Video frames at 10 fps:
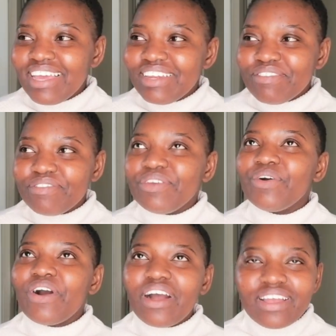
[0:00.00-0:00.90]
and if
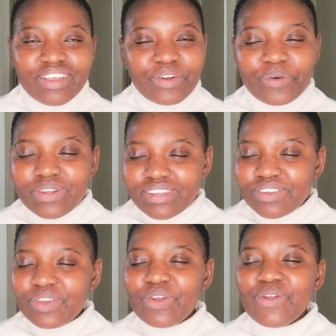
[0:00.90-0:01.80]
you are in
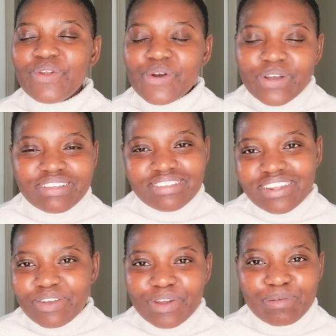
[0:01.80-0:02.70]
audit you know
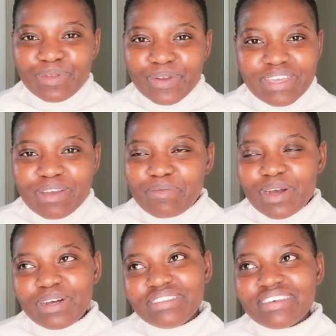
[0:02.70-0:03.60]
exactly what i'm talking
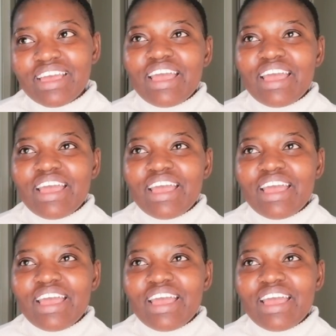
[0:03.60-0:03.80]
about